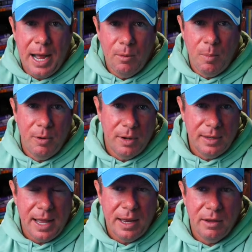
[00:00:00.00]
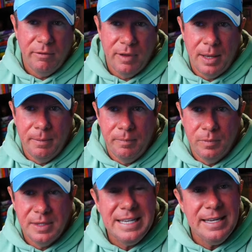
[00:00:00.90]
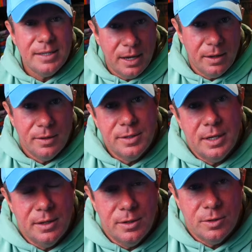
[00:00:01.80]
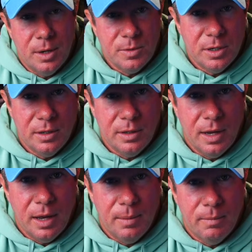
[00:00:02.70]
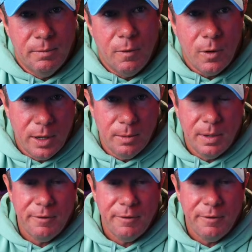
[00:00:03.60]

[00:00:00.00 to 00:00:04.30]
I will put a lot of details in the description for you.